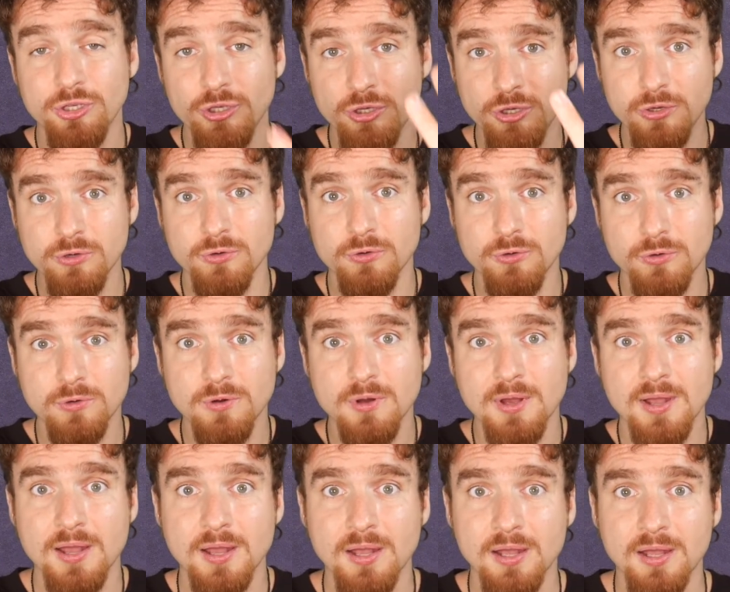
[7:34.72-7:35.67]

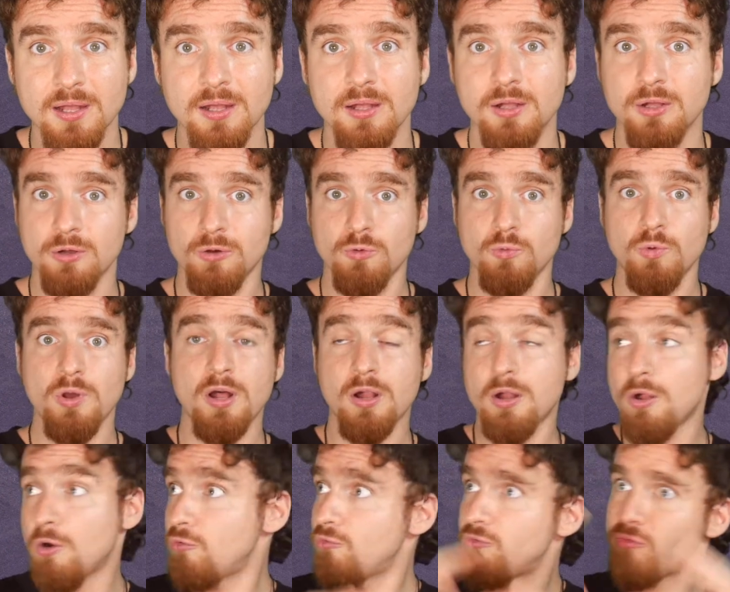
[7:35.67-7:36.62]
you,
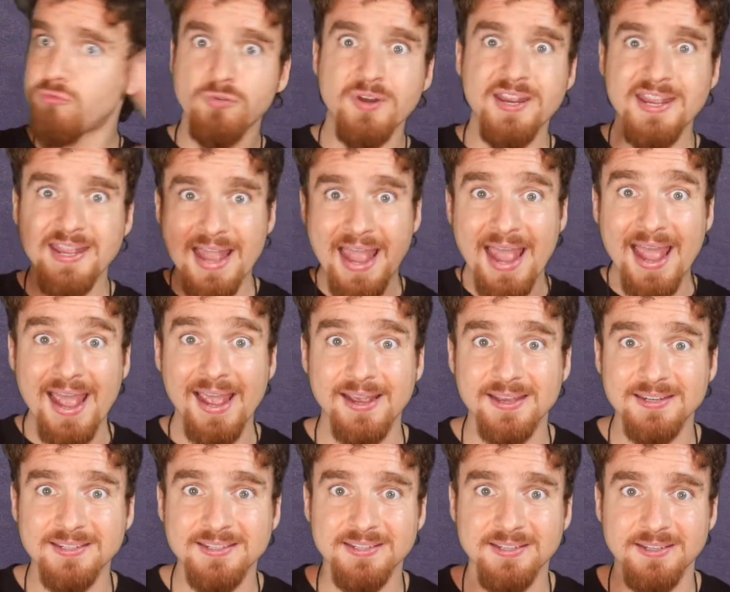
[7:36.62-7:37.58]
well,
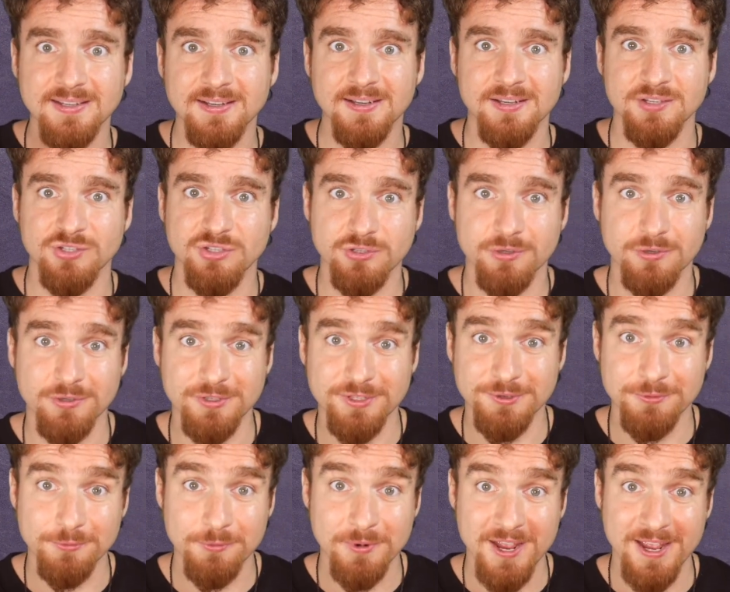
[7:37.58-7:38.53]
react a
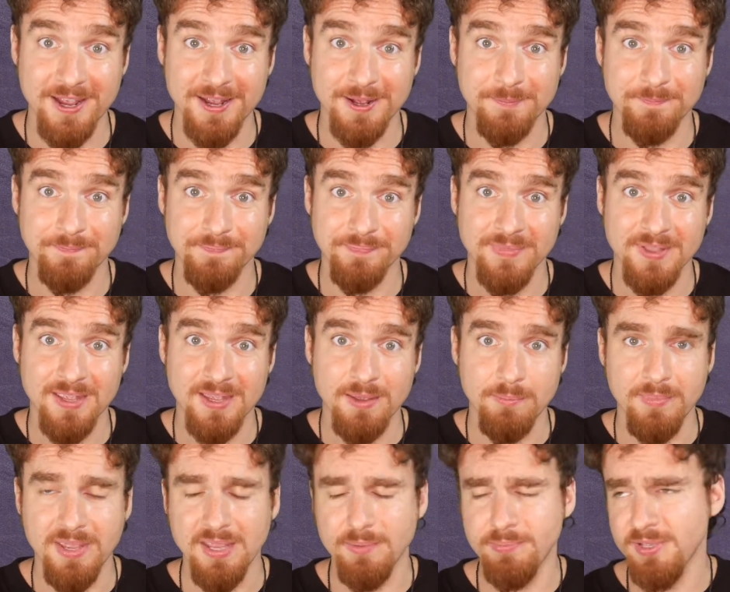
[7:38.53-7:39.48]
certain way.
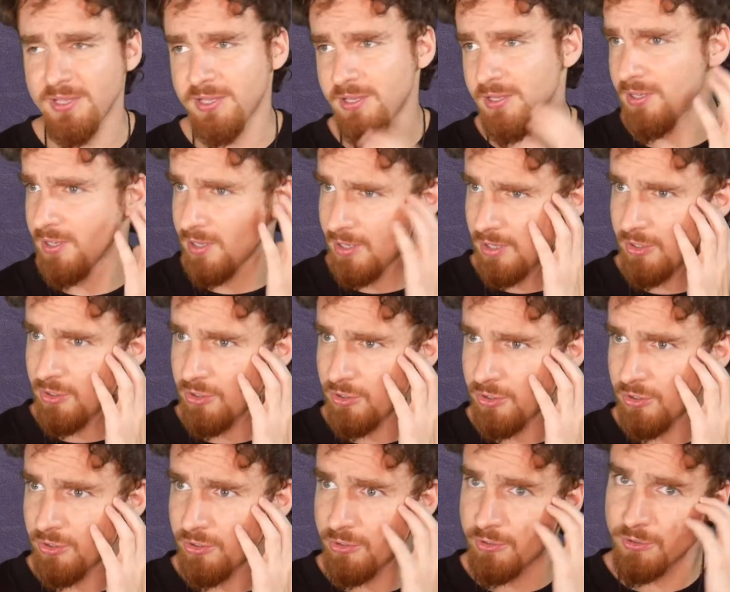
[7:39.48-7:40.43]
Maybe
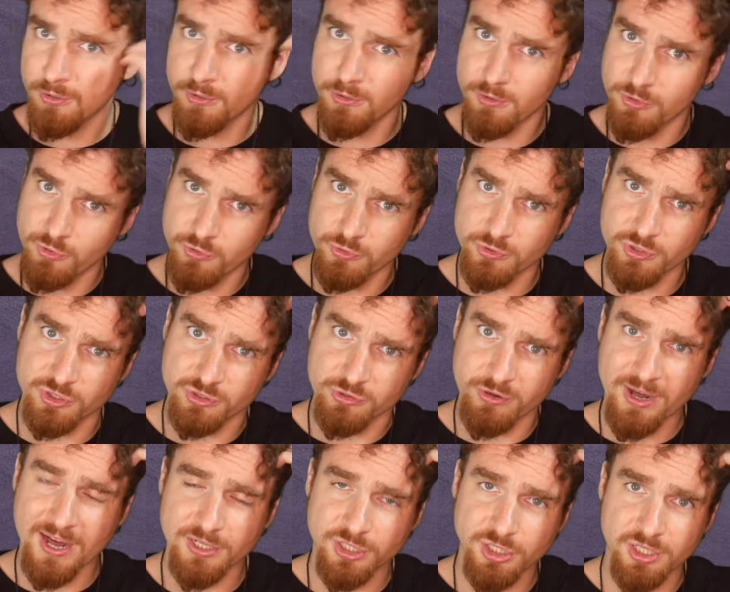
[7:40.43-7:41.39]
you're
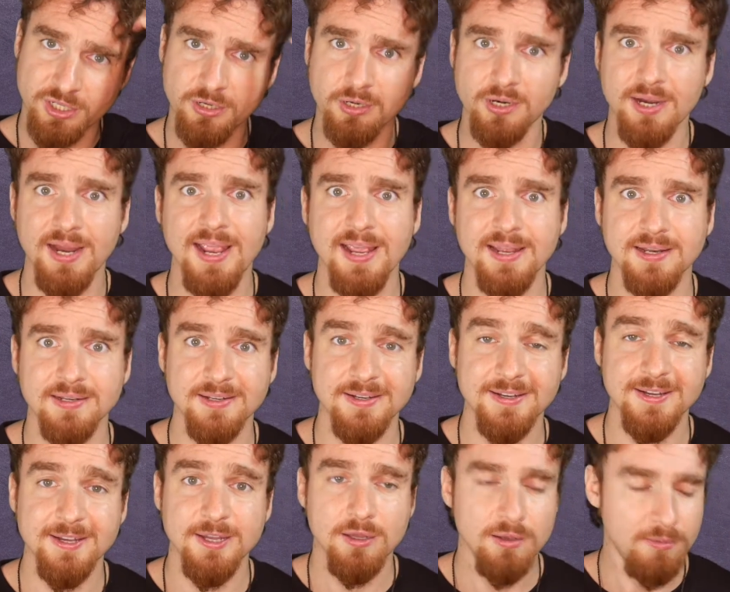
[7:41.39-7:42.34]
scratching your
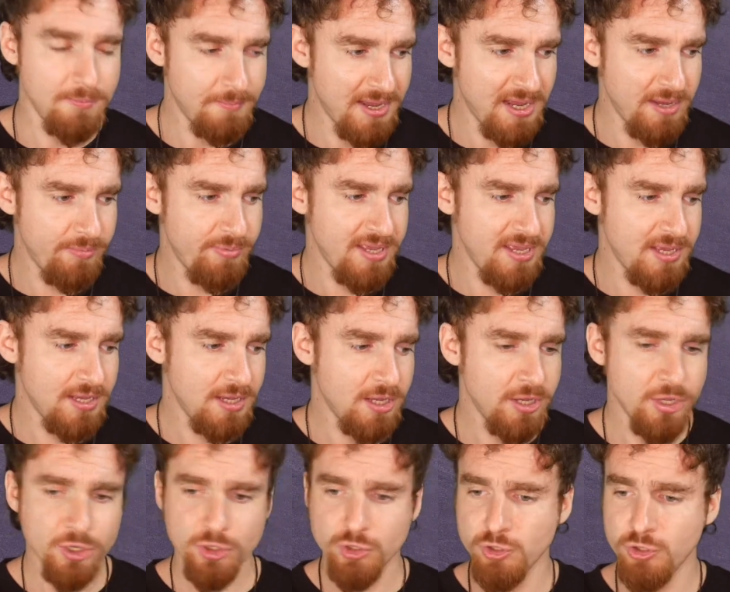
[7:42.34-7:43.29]
head.
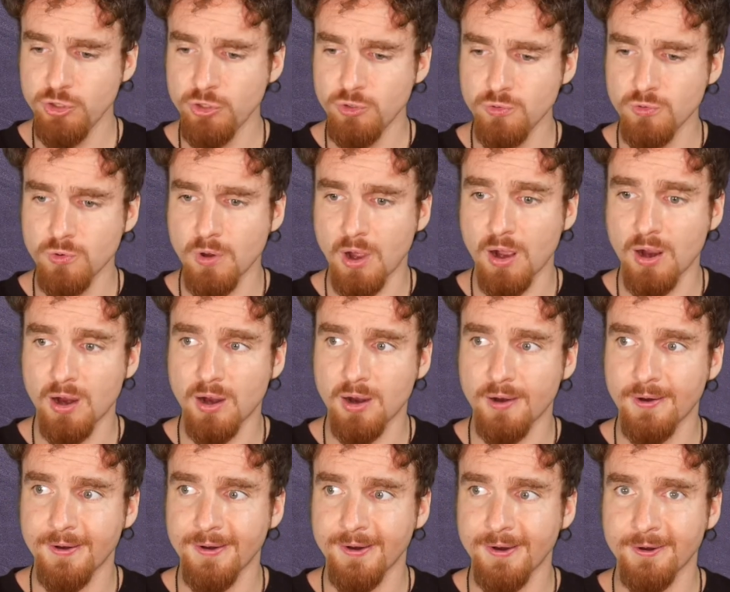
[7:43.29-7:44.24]
Maybe you
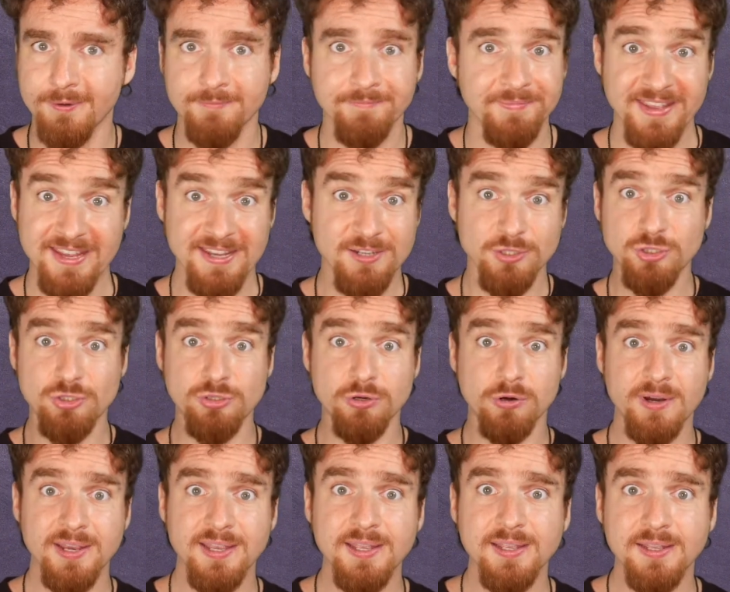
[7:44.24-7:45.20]
are
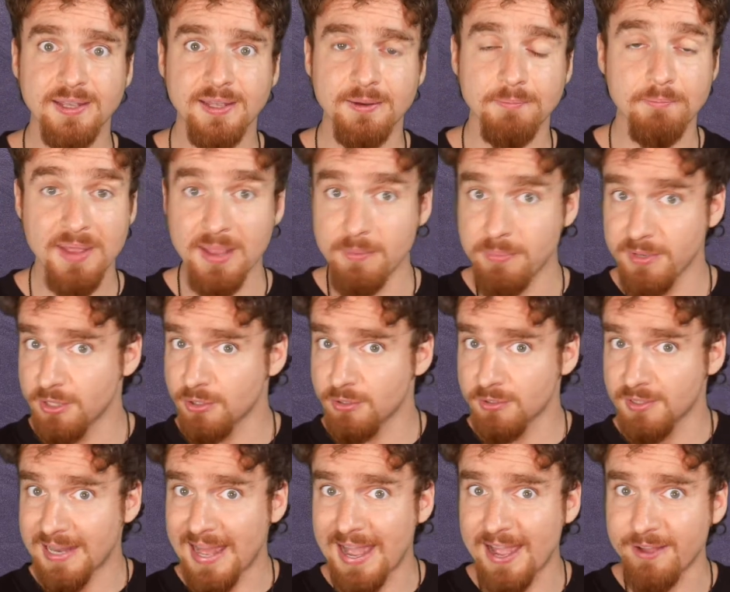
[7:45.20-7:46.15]
enjoying it. Maybe
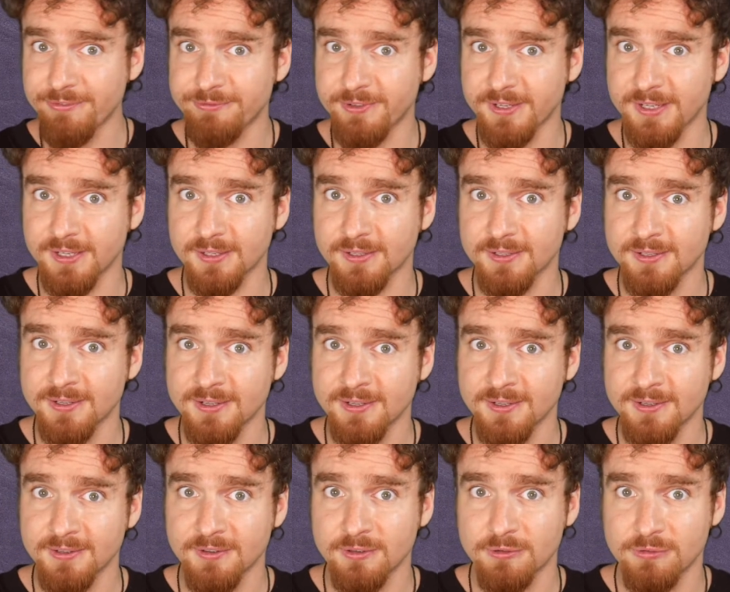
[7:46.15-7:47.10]
you're laughing,
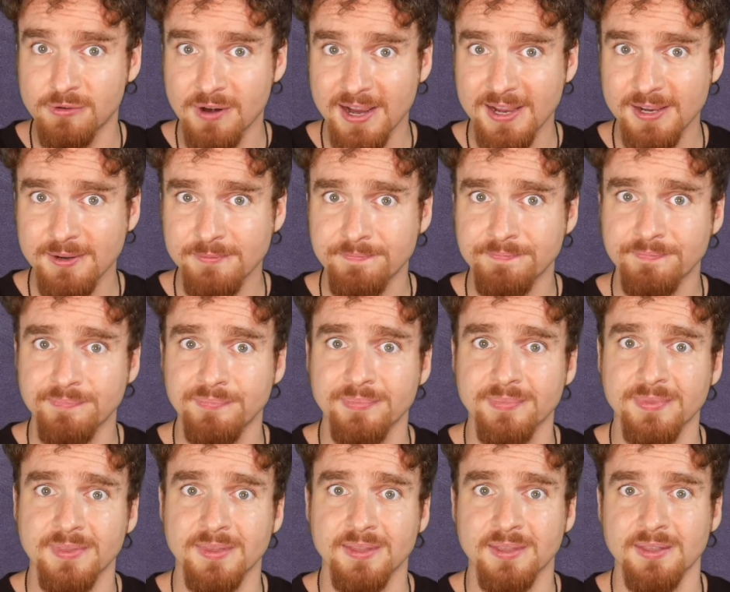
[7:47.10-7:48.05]
right?
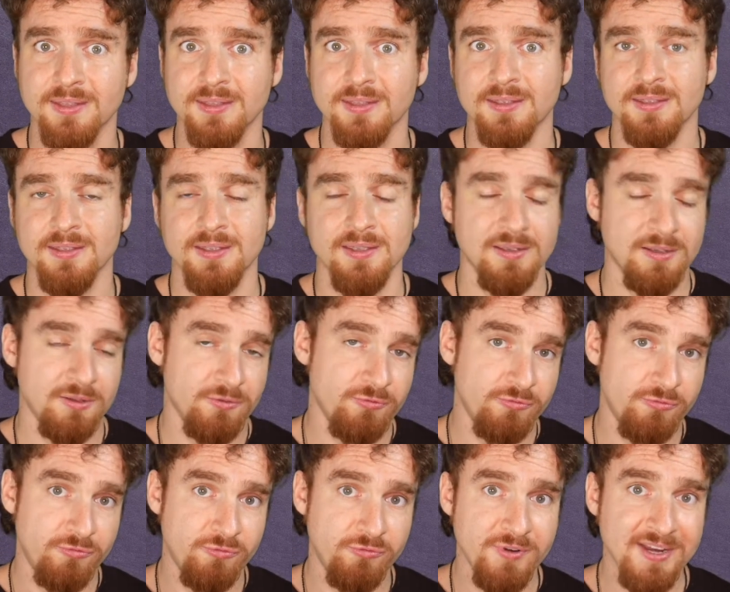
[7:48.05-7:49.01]

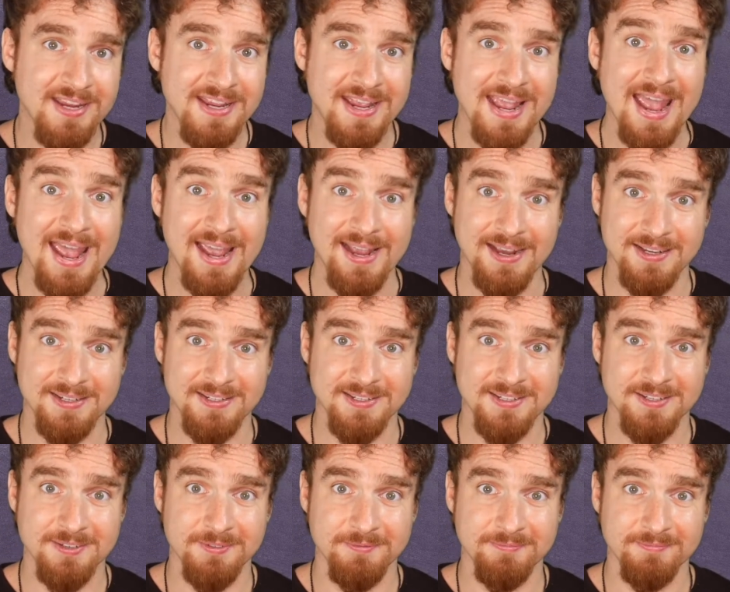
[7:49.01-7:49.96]

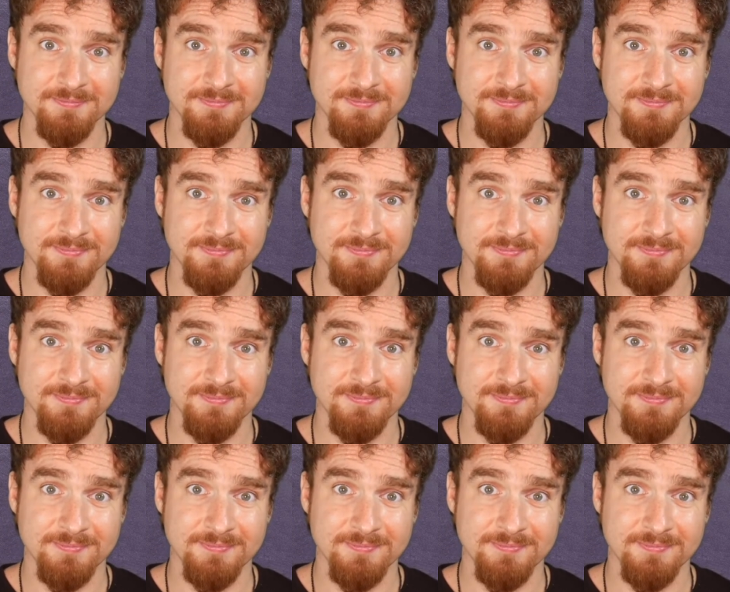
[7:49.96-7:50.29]
React.